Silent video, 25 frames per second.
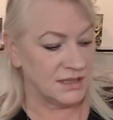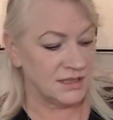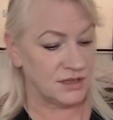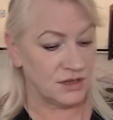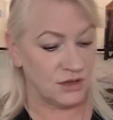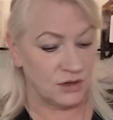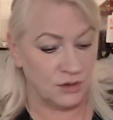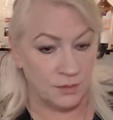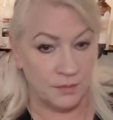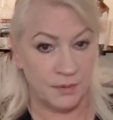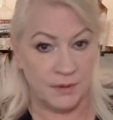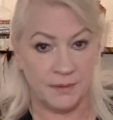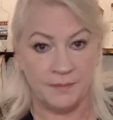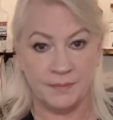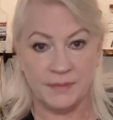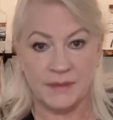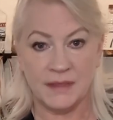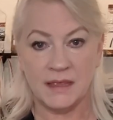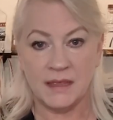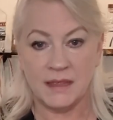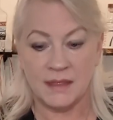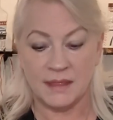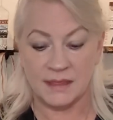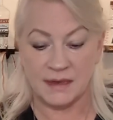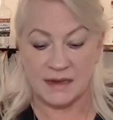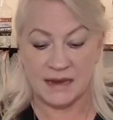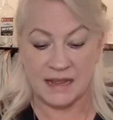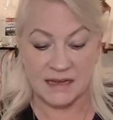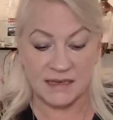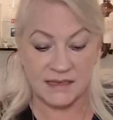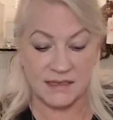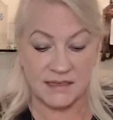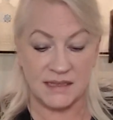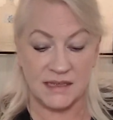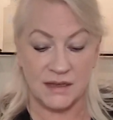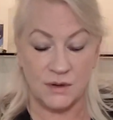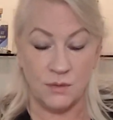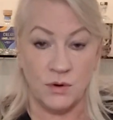scoop. The
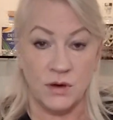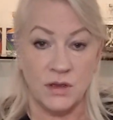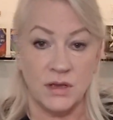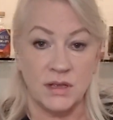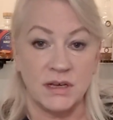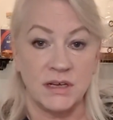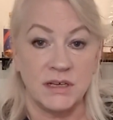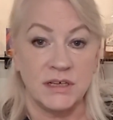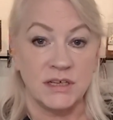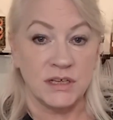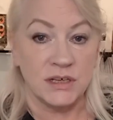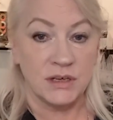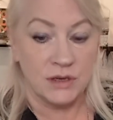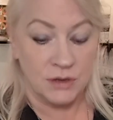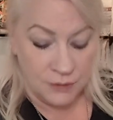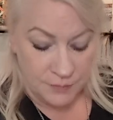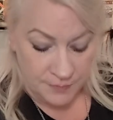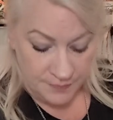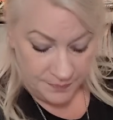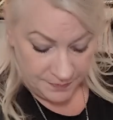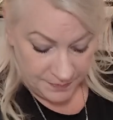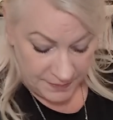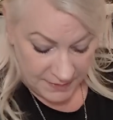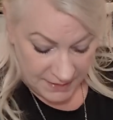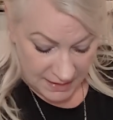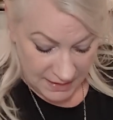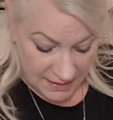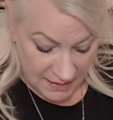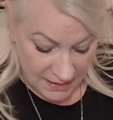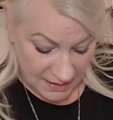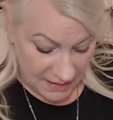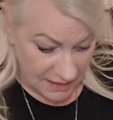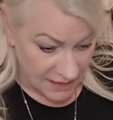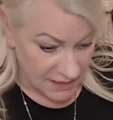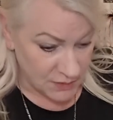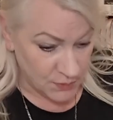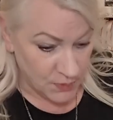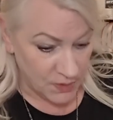next thing we're gonna do
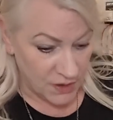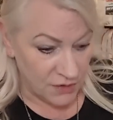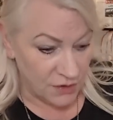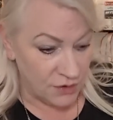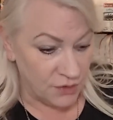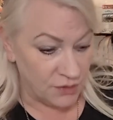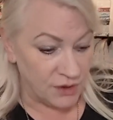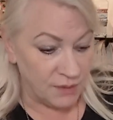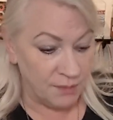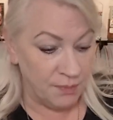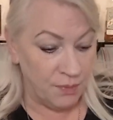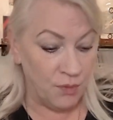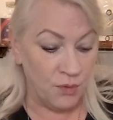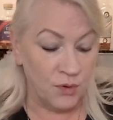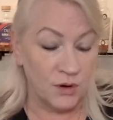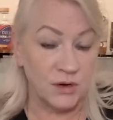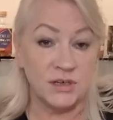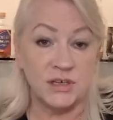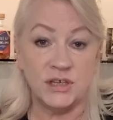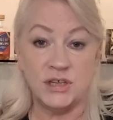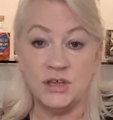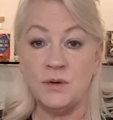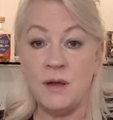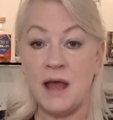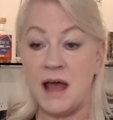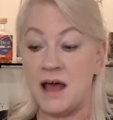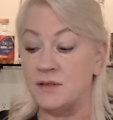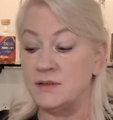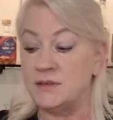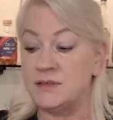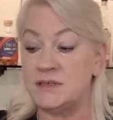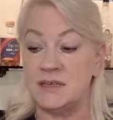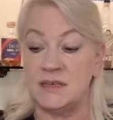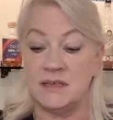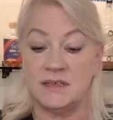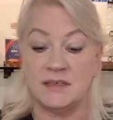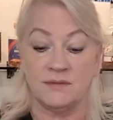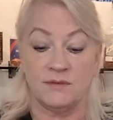is we are gonna pour 2
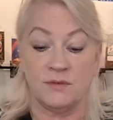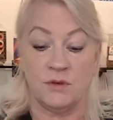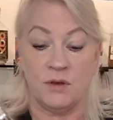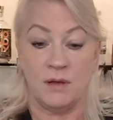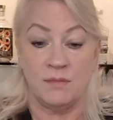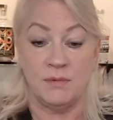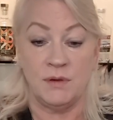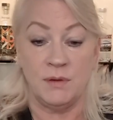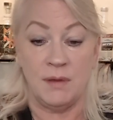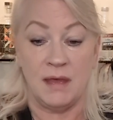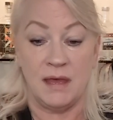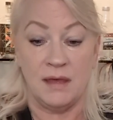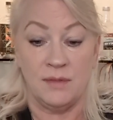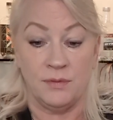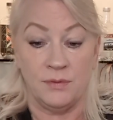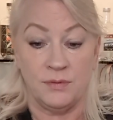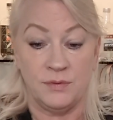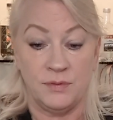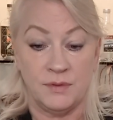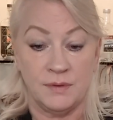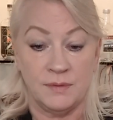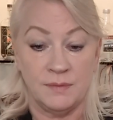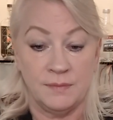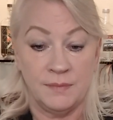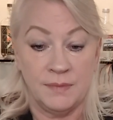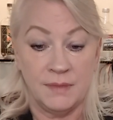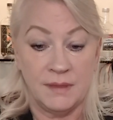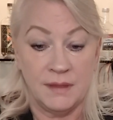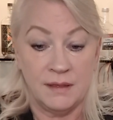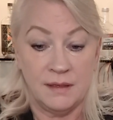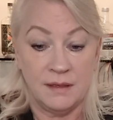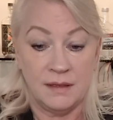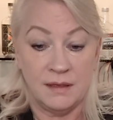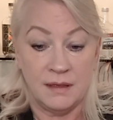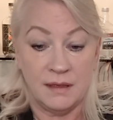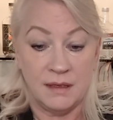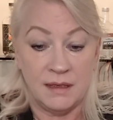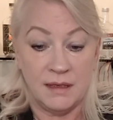ounces of creme de menthe
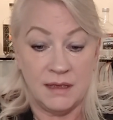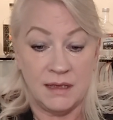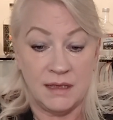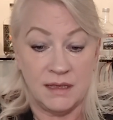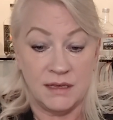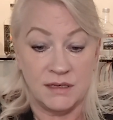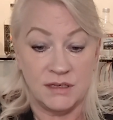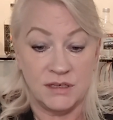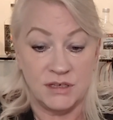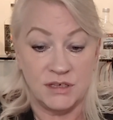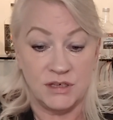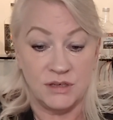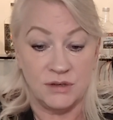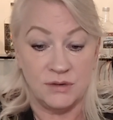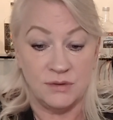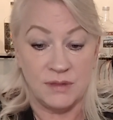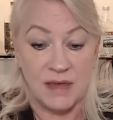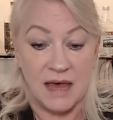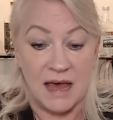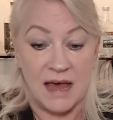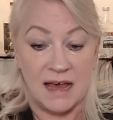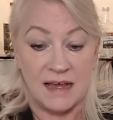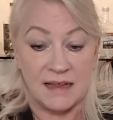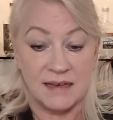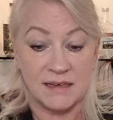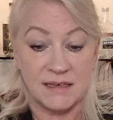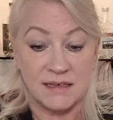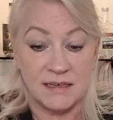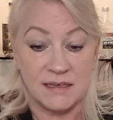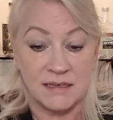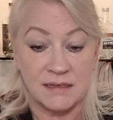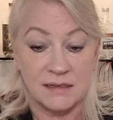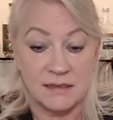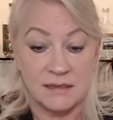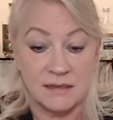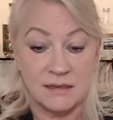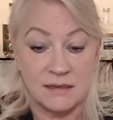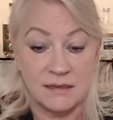into that.
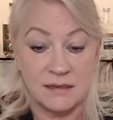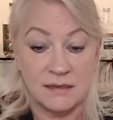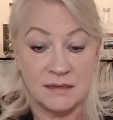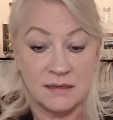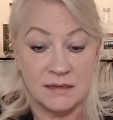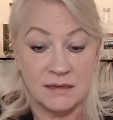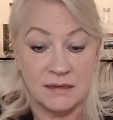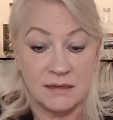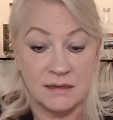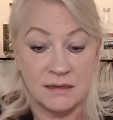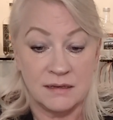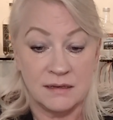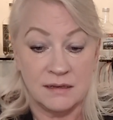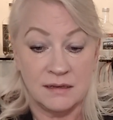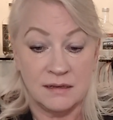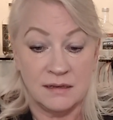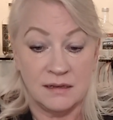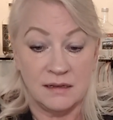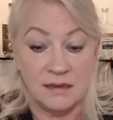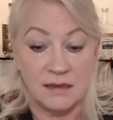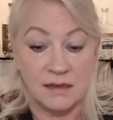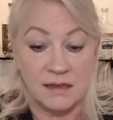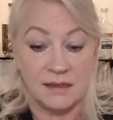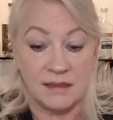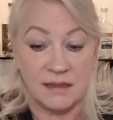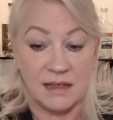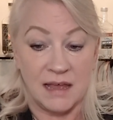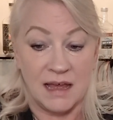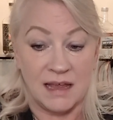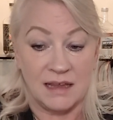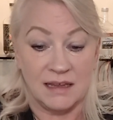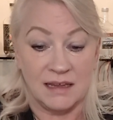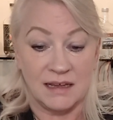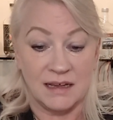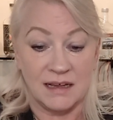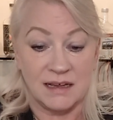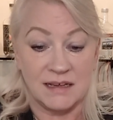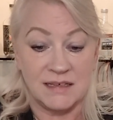Look at that,
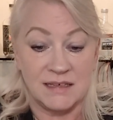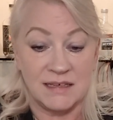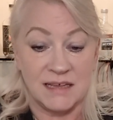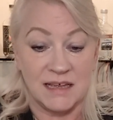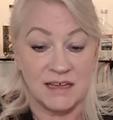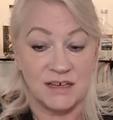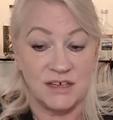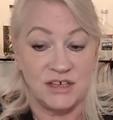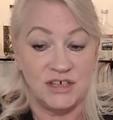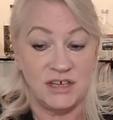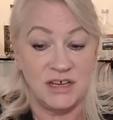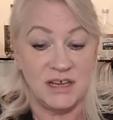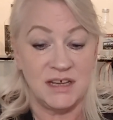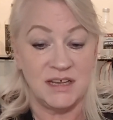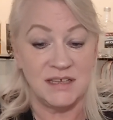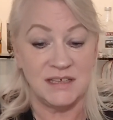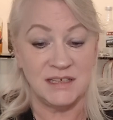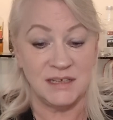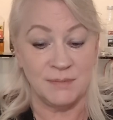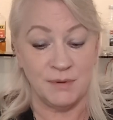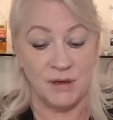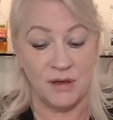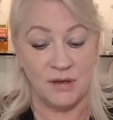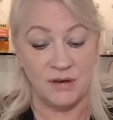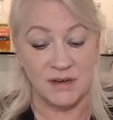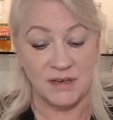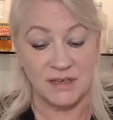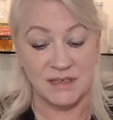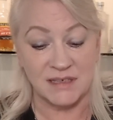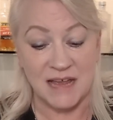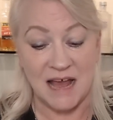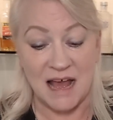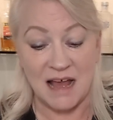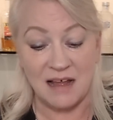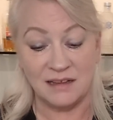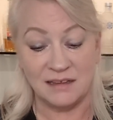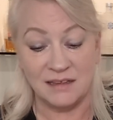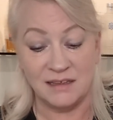like I said, just about
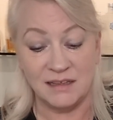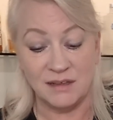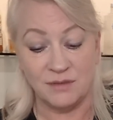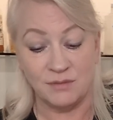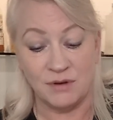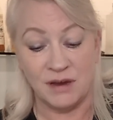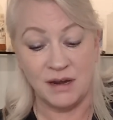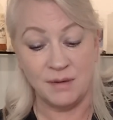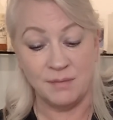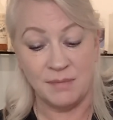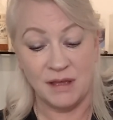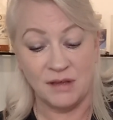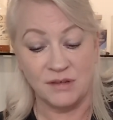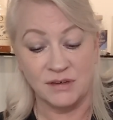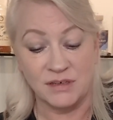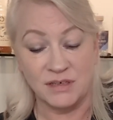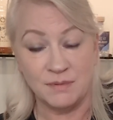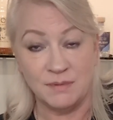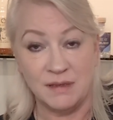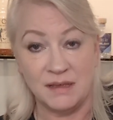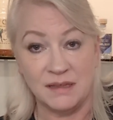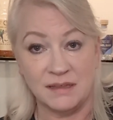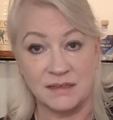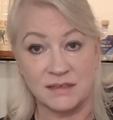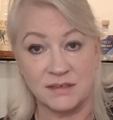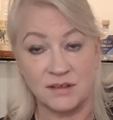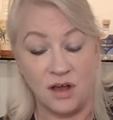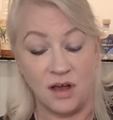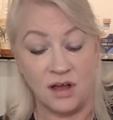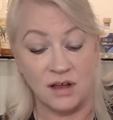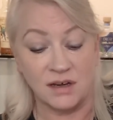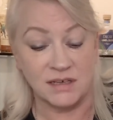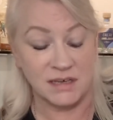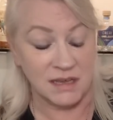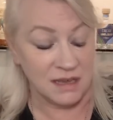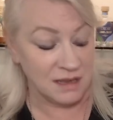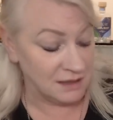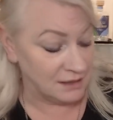exactly the right amount to make this
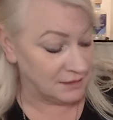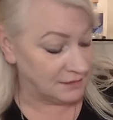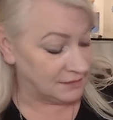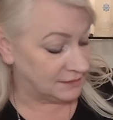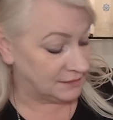cocktail.